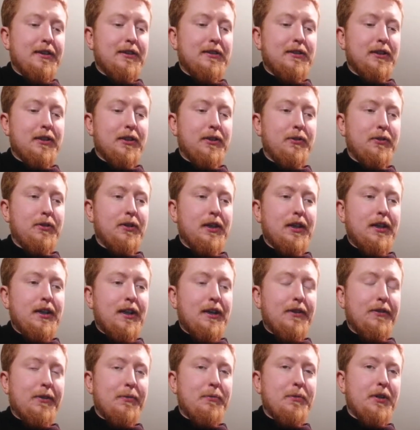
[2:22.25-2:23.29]
So
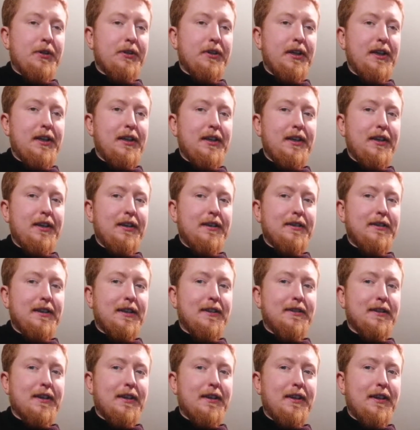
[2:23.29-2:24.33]
if I'm not leaning, it
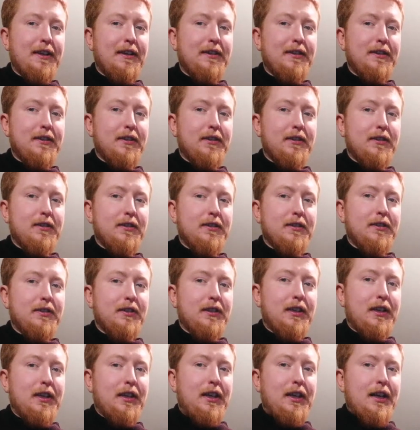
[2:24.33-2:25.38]
sounds like this,
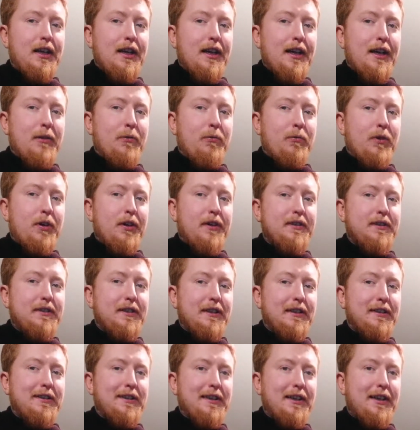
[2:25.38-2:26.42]
and once I
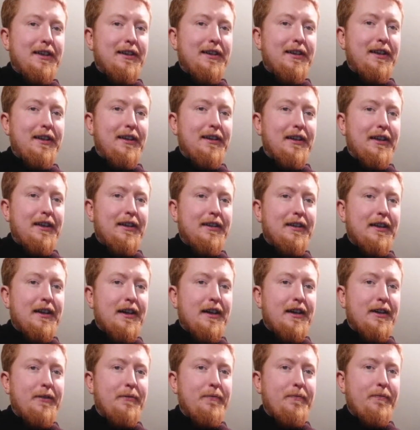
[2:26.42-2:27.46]
start leaning
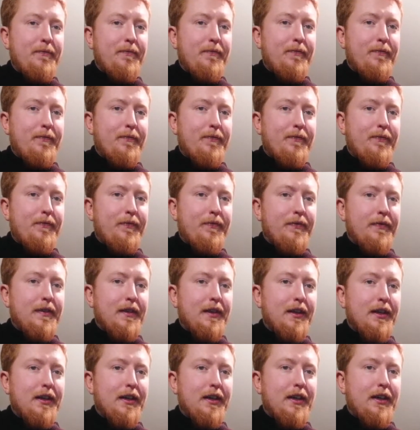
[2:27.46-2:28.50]
down,
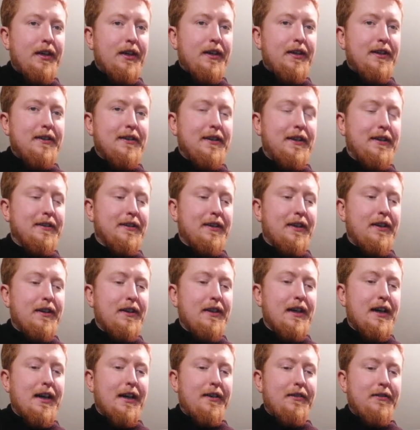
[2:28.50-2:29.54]
it sounds like
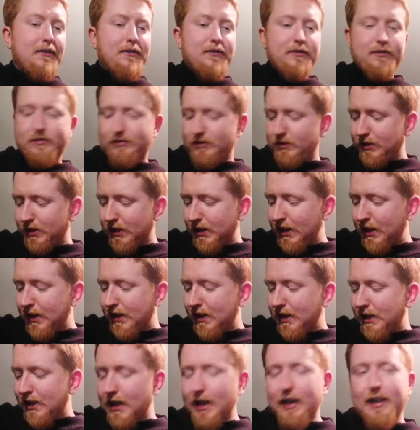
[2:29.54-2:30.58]
that,
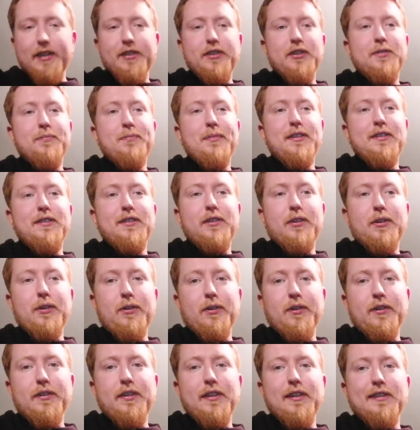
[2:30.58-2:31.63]
and it just makes the
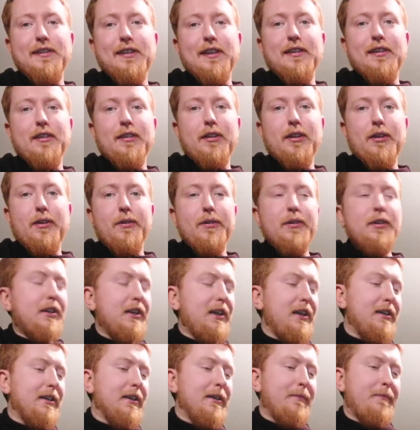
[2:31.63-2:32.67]
chord sound a lot
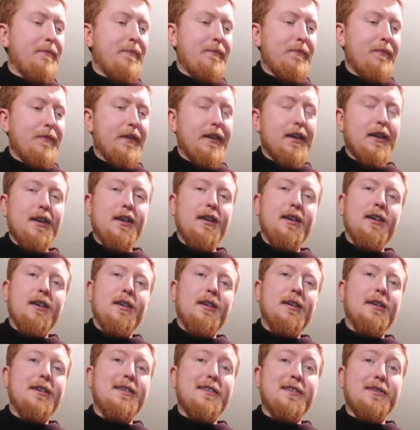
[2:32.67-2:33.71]
cleaner.
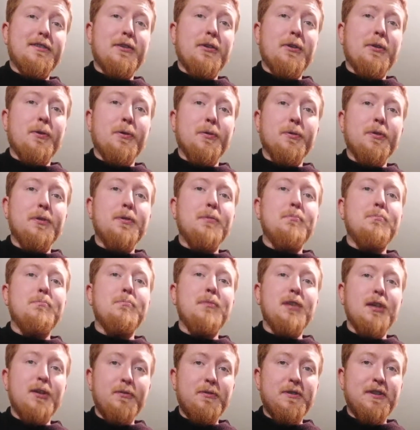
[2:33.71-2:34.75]
This is called
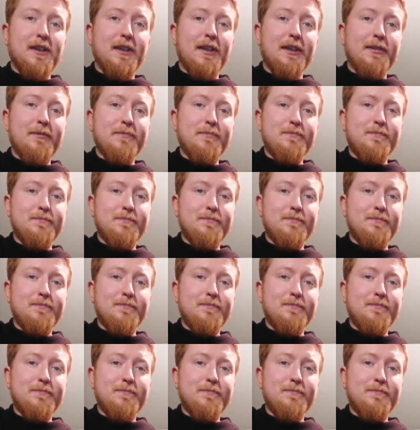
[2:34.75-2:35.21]
muting.